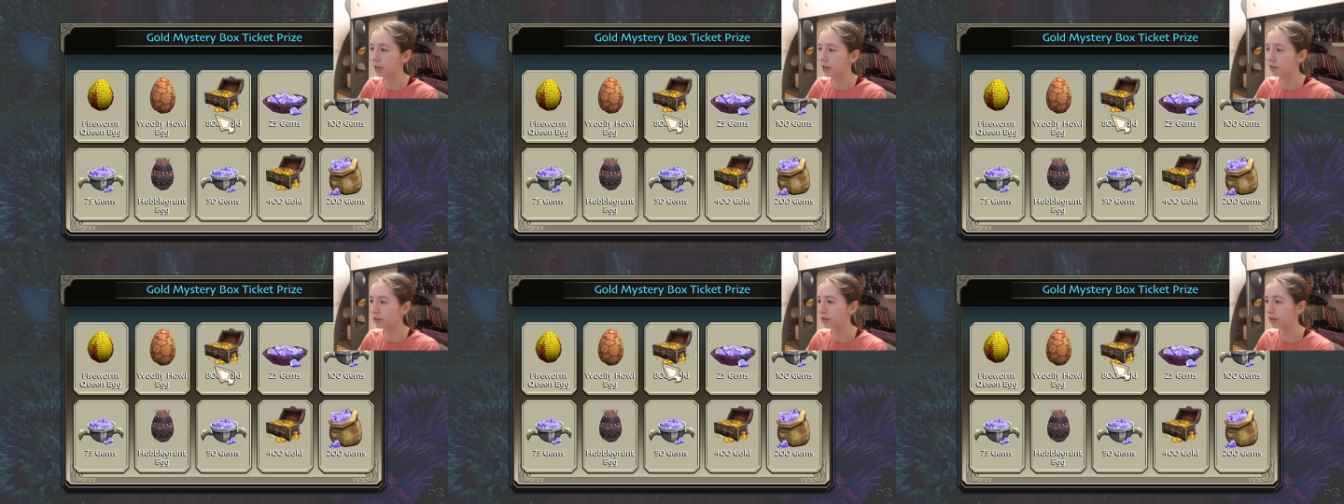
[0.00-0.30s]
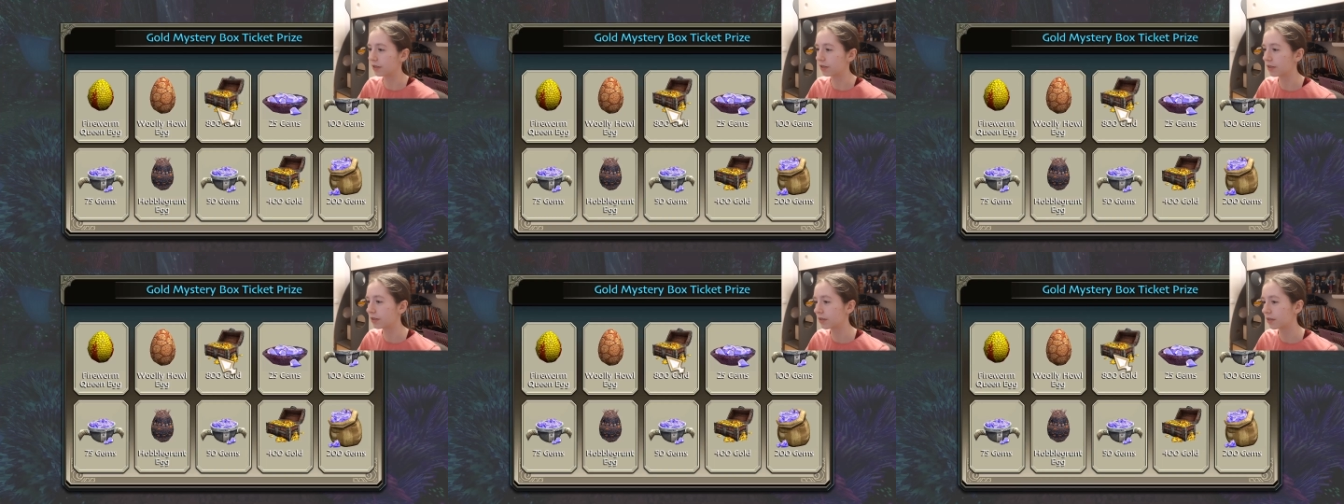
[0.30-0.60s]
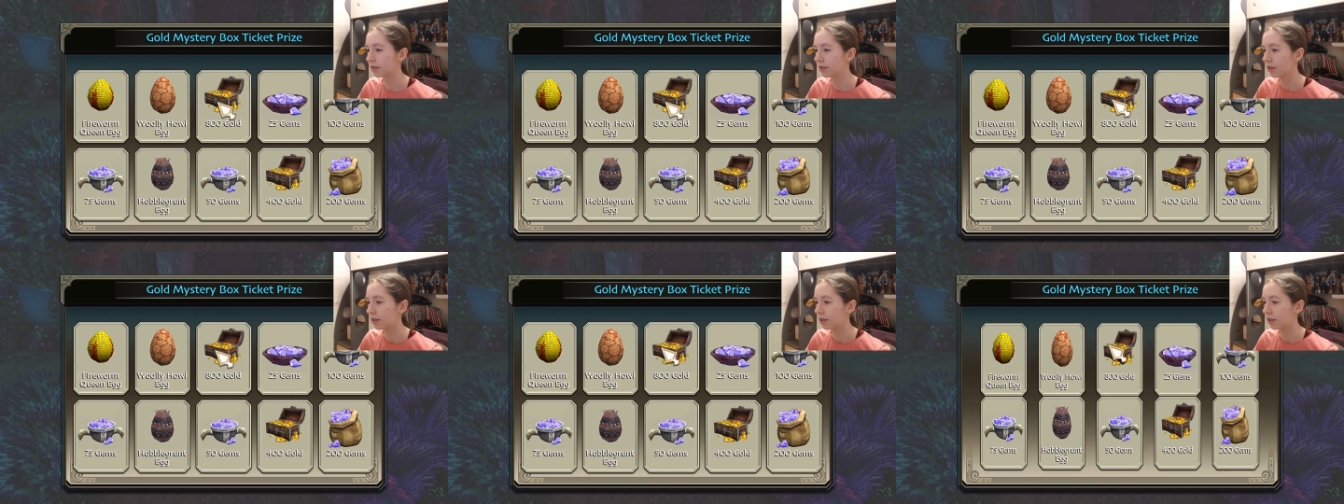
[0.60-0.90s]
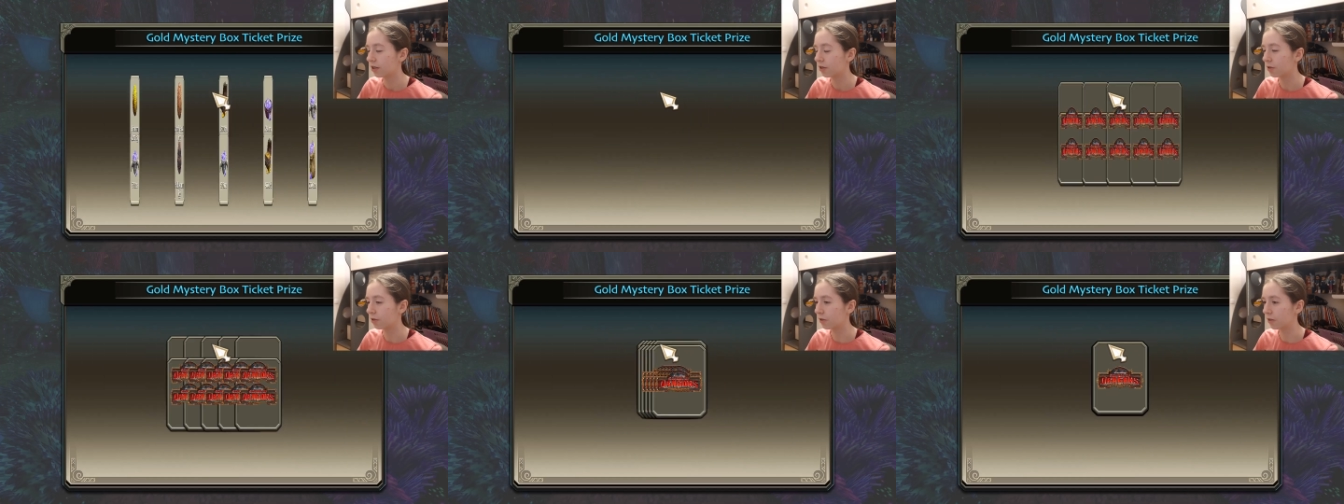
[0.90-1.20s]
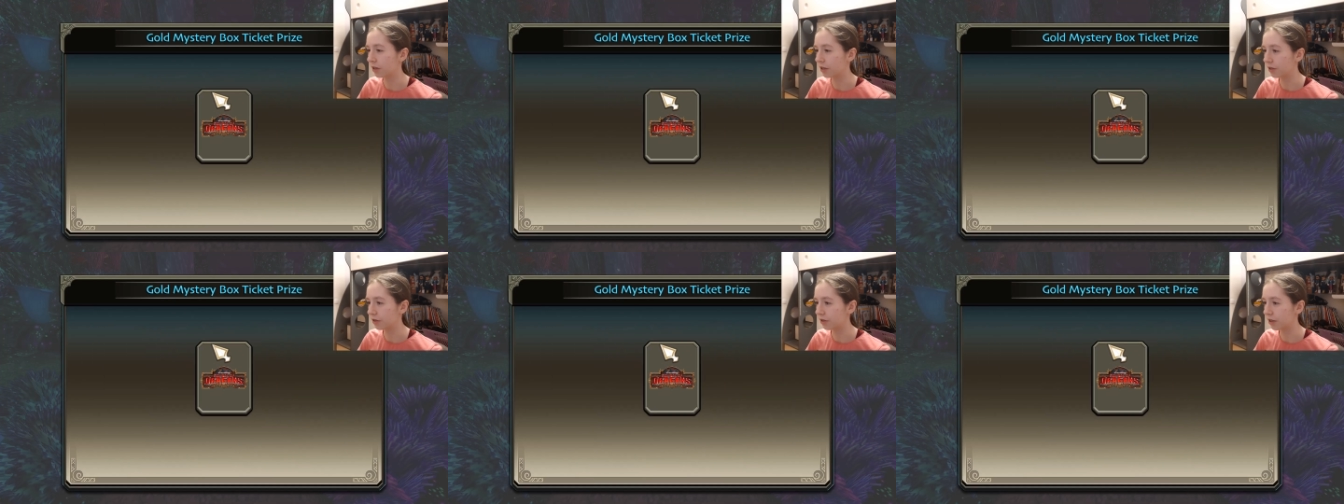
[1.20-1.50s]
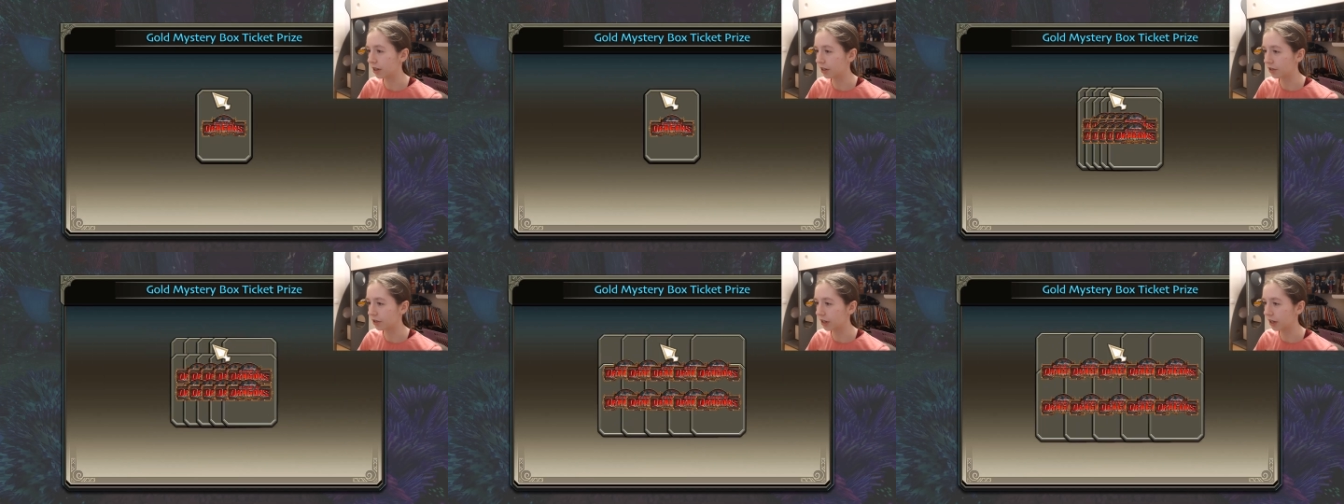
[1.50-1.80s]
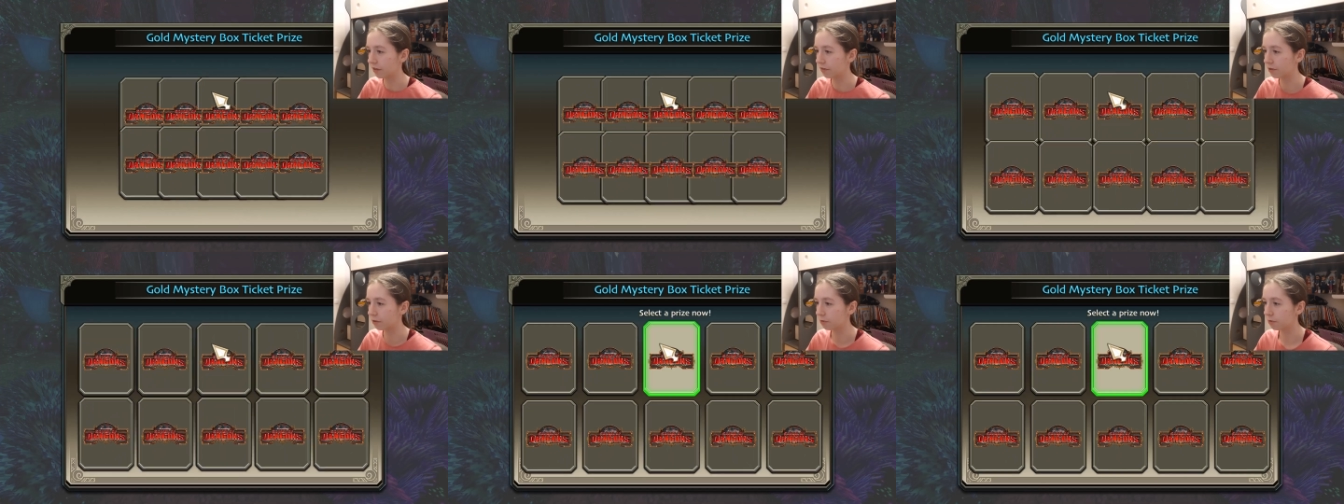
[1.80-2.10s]
with just coins you actually
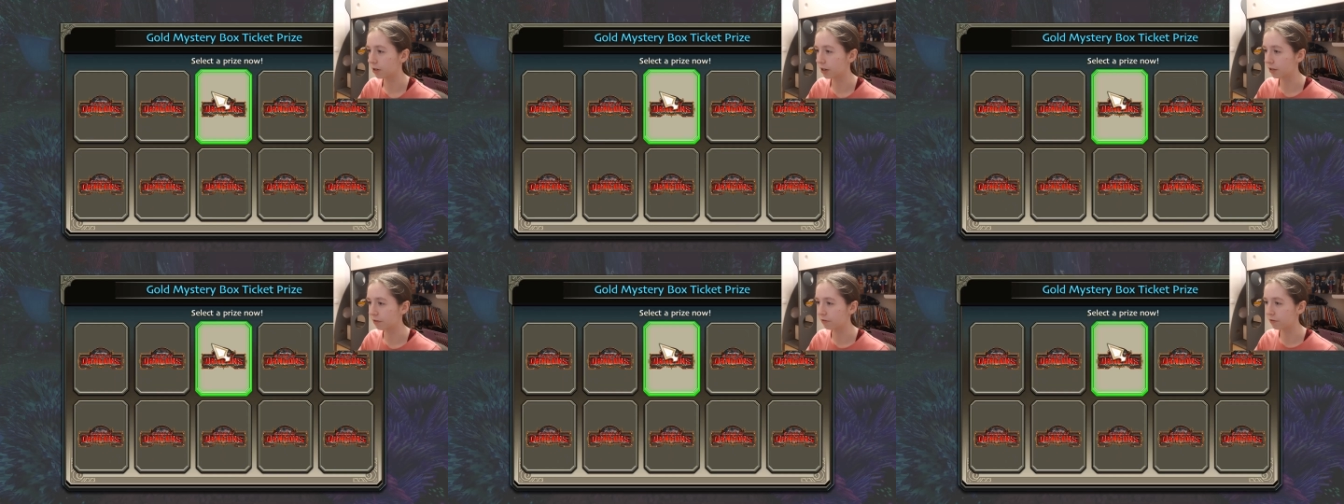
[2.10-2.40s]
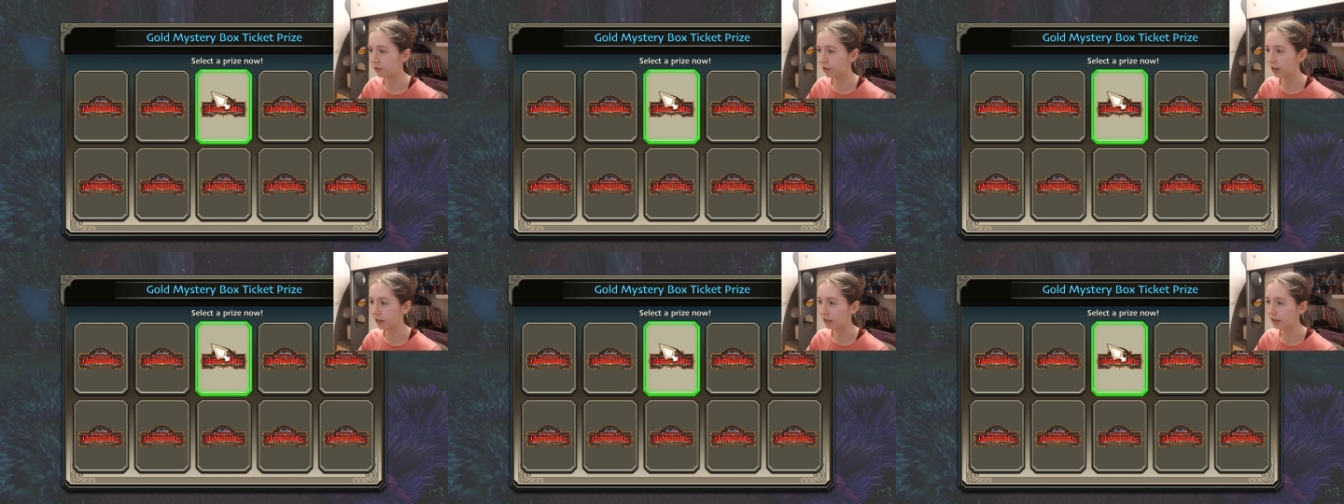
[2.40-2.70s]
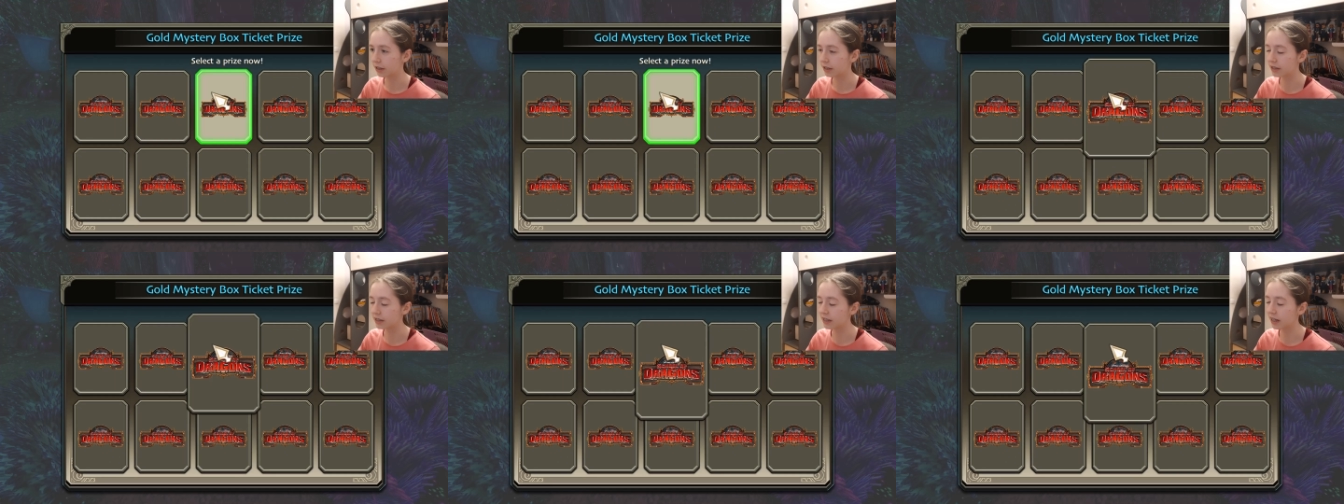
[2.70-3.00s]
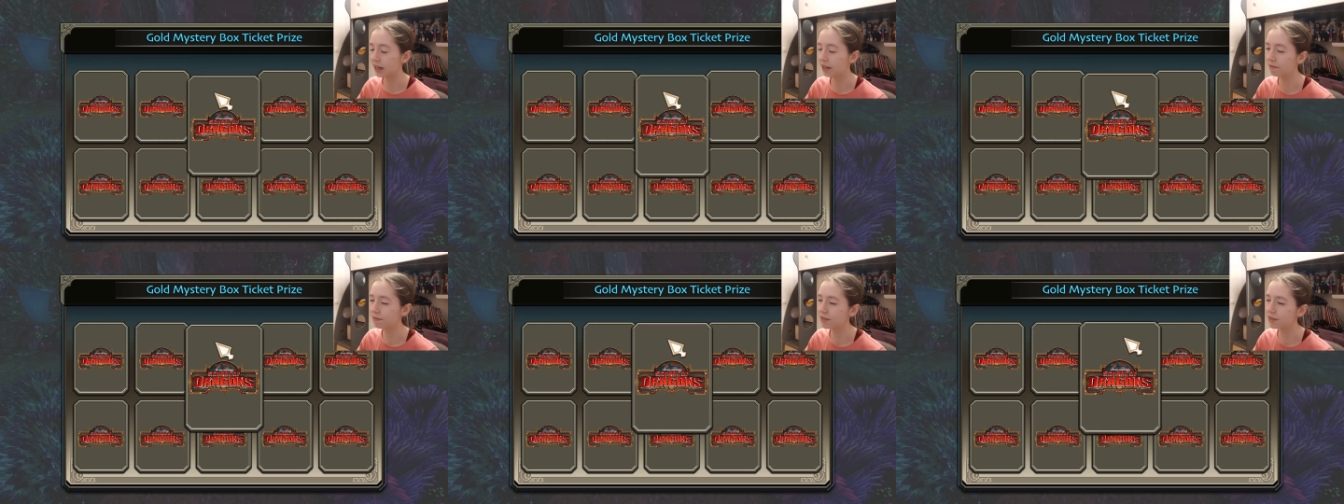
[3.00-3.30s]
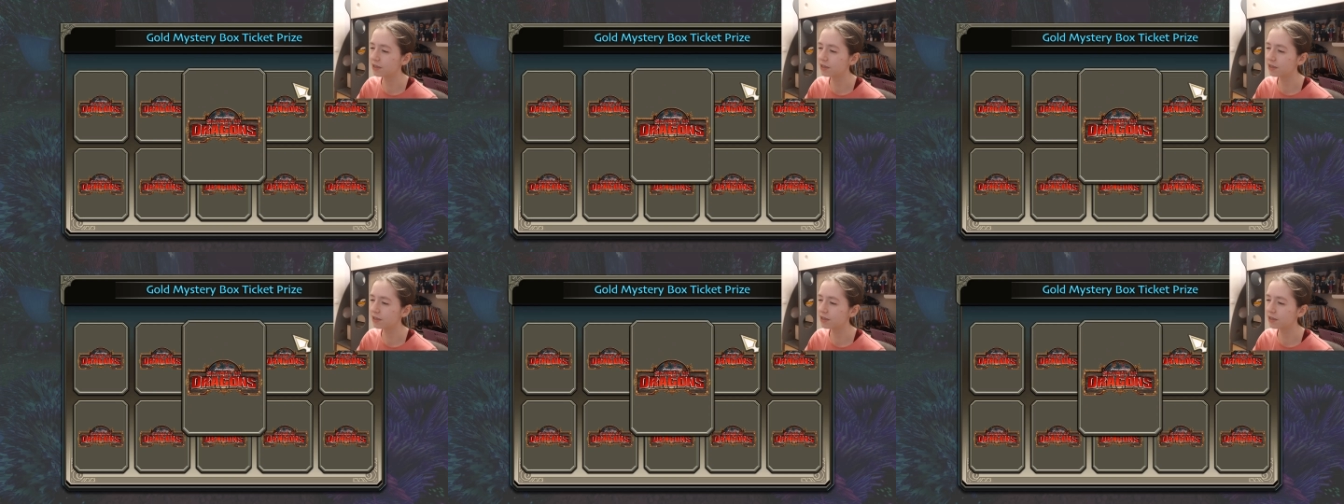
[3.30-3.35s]
have to work for it because i'm